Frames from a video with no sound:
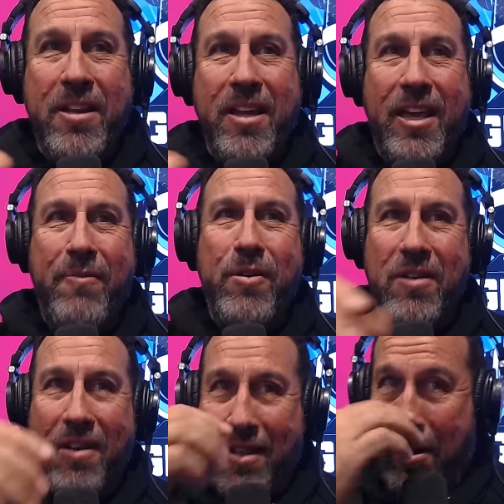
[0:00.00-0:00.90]
gonna give
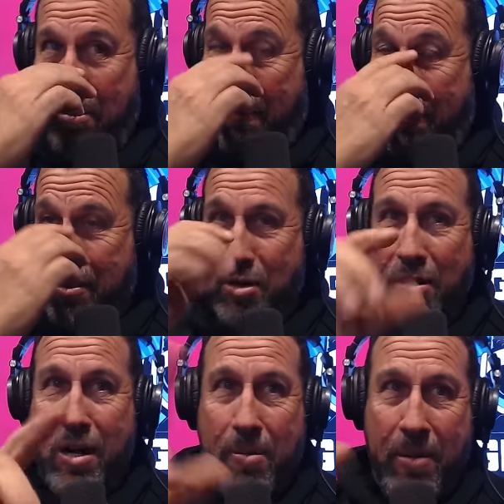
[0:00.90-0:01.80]
you a little bit of a
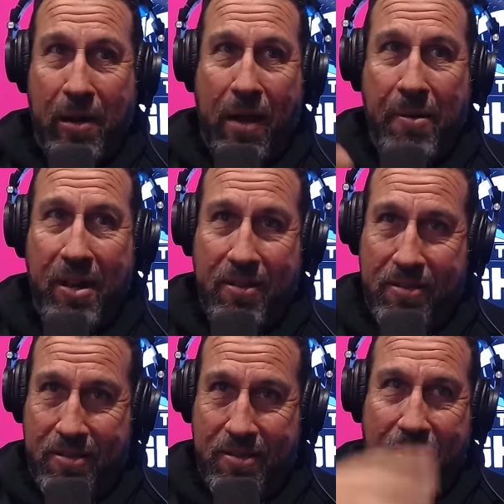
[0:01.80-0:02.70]
story here, but I'm
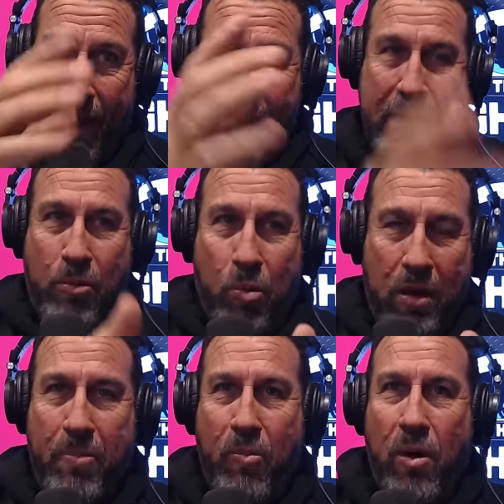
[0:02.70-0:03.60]
gonna, I need
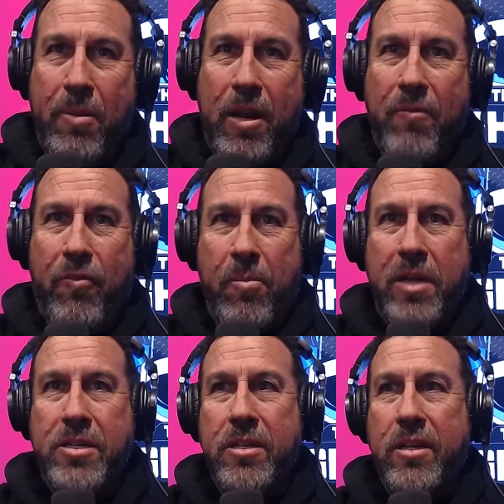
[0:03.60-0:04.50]
one, one bit of
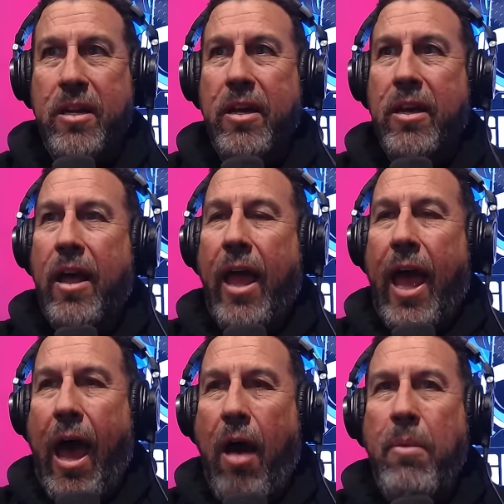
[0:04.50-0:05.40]
information. Let's
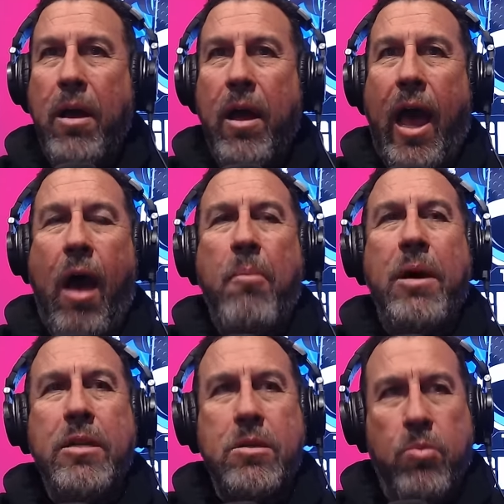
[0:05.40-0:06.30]
go. How much, how
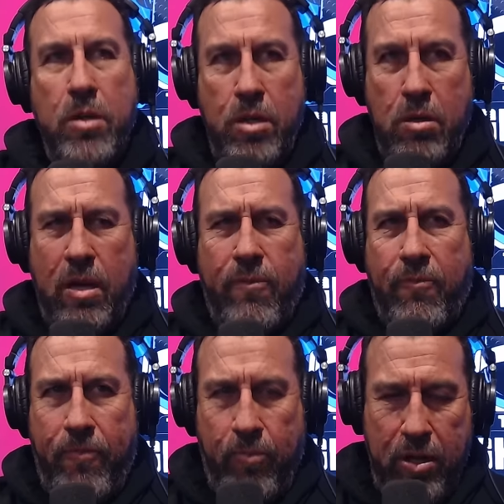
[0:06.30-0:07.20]
much when you,
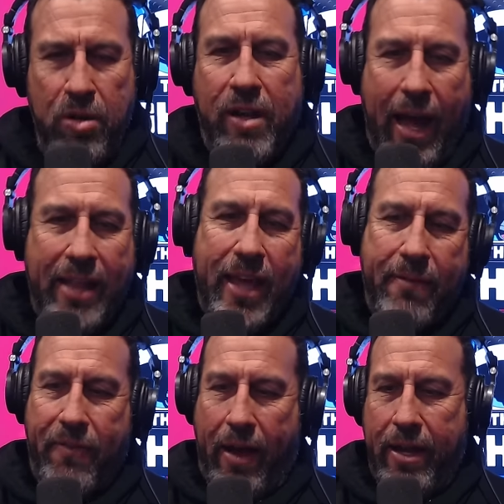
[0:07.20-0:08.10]
when you got
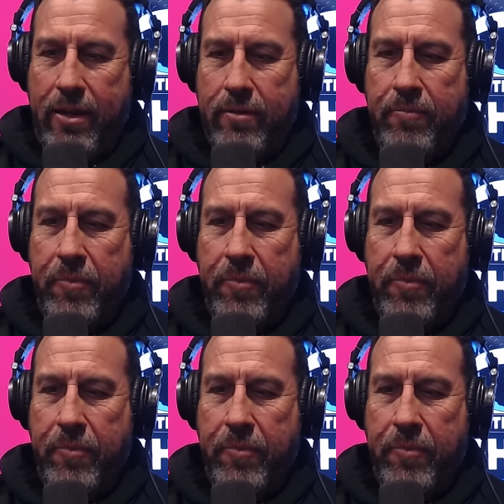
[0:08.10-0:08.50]
that fight,